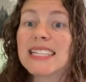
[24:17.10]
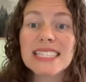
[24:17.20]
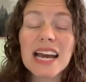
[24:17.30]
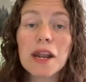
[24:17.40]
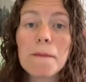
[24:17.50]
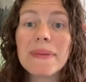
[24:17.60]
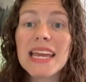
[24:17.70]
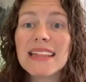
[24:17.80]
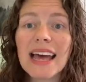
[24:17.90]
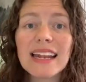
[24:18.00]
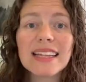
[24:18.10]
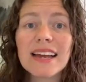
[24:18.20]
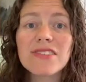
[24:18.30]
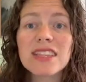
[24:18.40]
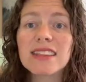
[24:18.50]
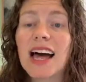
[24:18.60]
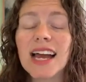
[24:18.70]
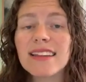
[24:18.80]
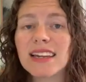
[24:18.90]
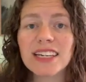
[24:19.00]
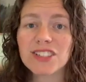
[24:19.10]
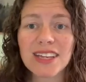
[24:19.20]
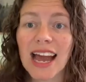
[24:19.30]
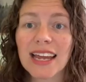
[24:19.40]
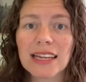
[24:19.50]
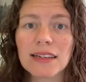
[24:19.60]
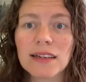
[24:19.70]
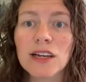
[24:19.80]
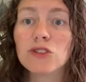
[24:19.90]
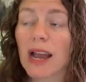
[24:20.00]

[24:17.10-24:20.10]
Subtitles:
It's going to be in that 11th line that I just added.